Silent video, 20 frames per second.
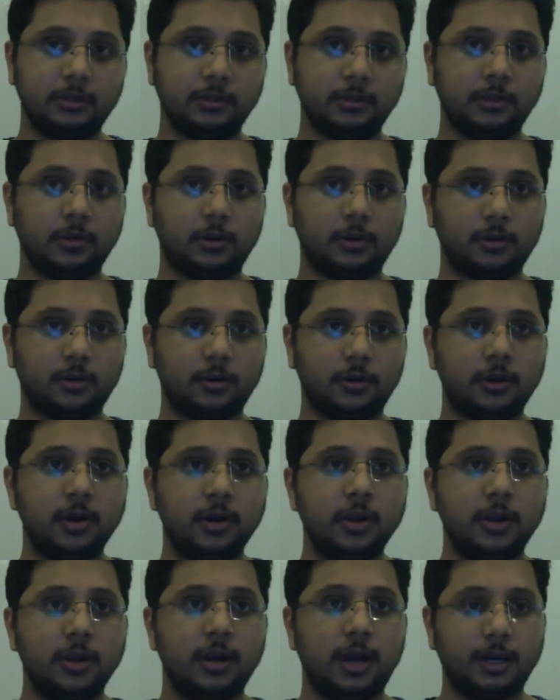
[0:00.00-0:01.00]
your
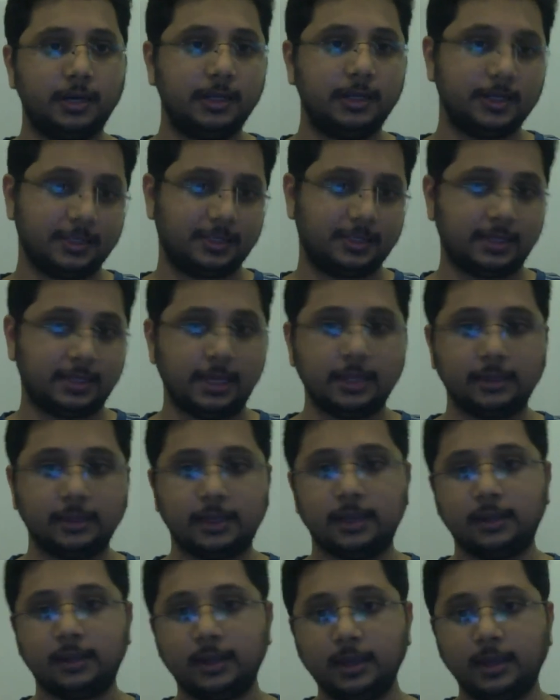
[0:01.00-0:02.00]
ideas, saying
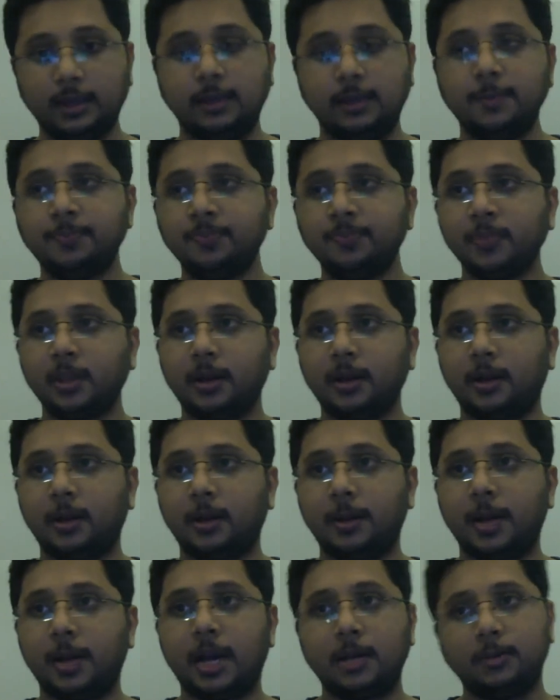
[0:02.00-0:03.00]
that, hey,
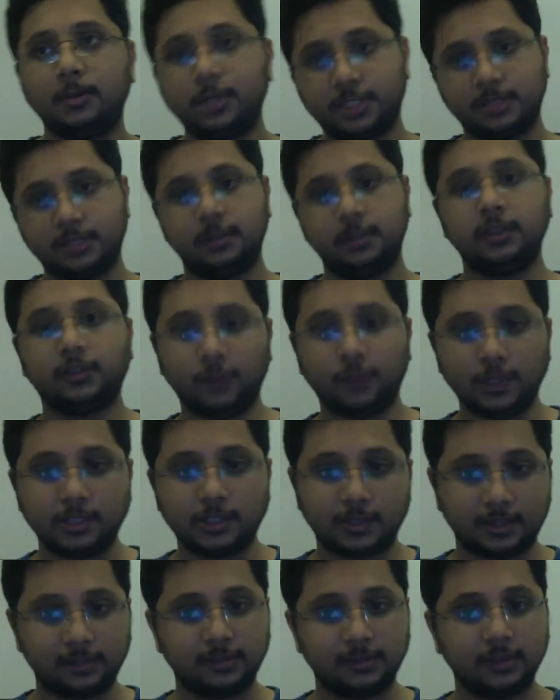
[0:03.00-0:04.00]
I wish this
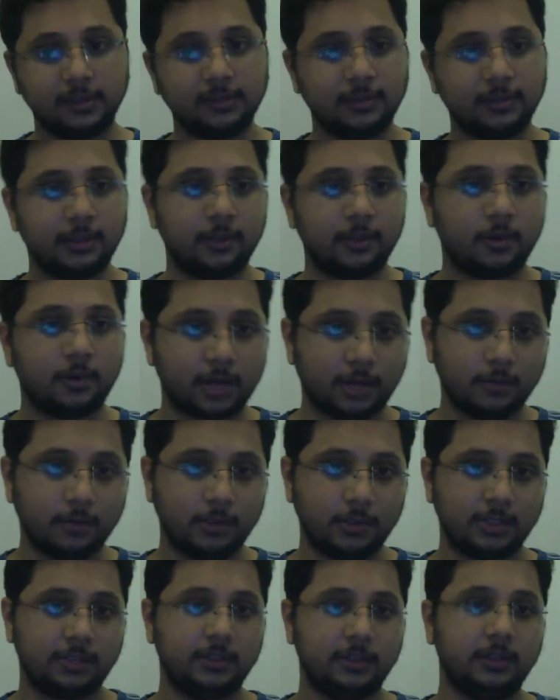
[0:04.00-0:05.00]
feature existed, or I
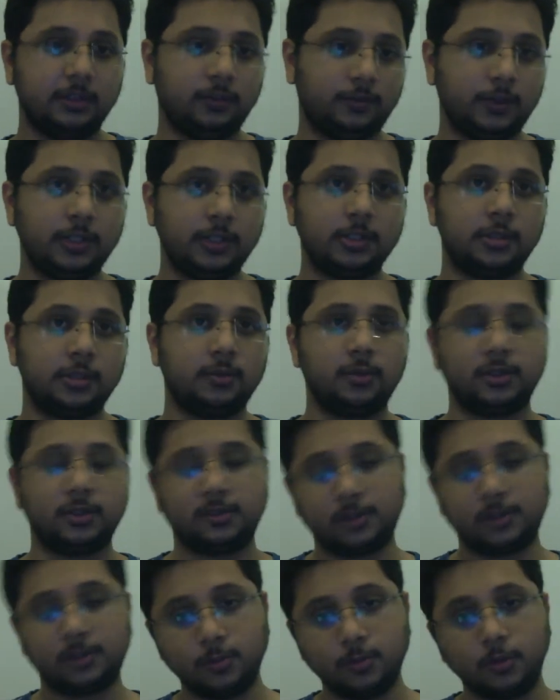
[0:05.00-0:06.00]
wish this feature
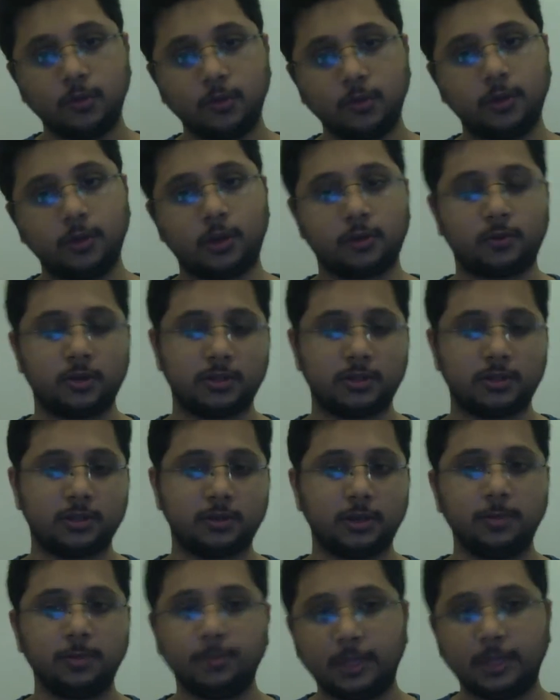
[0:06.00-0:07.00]
was removed or was
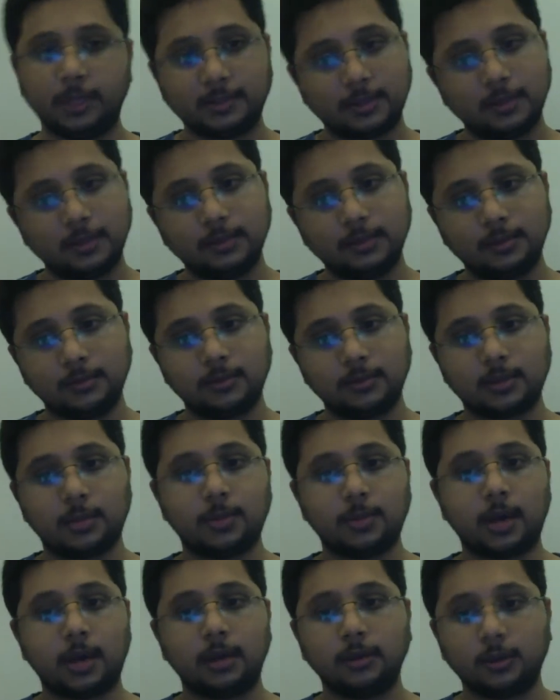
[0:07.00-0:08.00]
replaced in
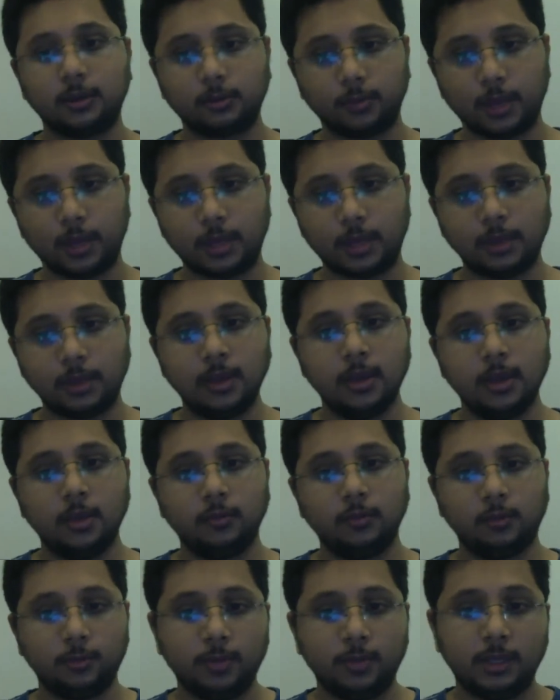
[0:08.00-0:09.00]
some other way,
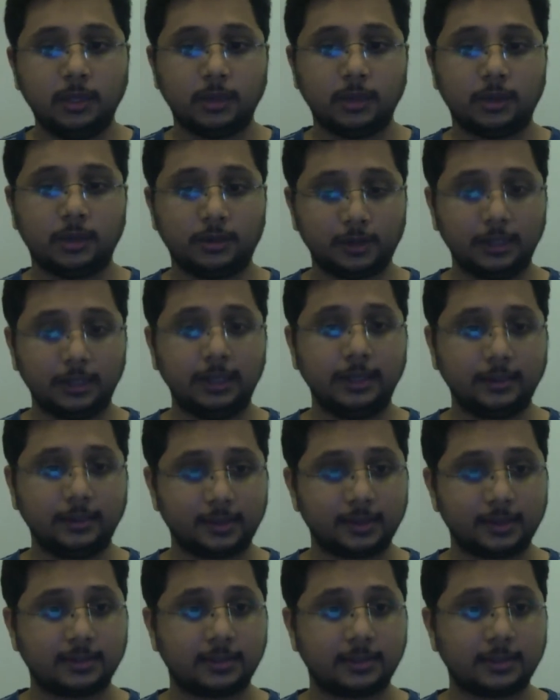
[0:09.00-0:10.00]
would be a really
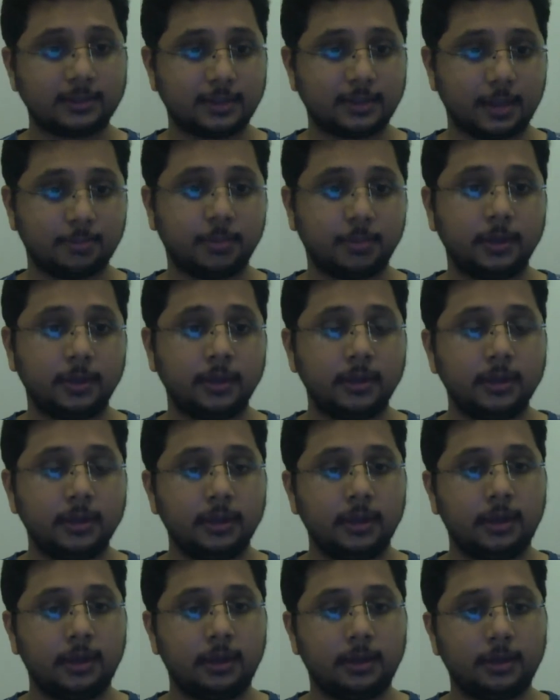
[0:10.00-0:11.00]
interesting step.
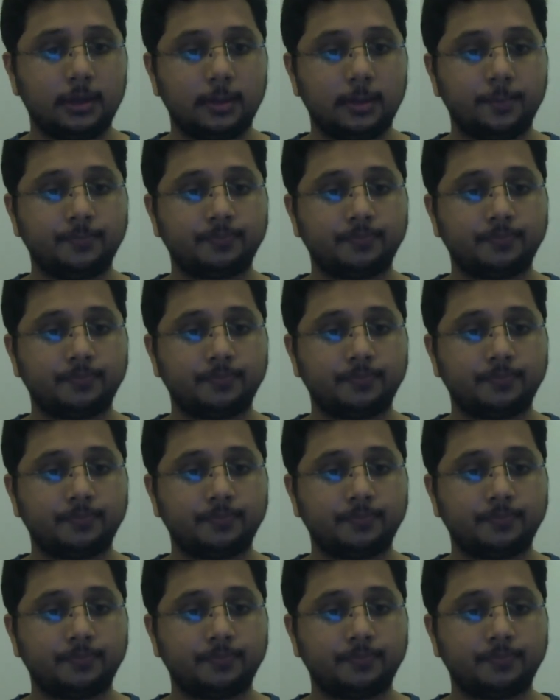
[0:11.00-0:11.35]
So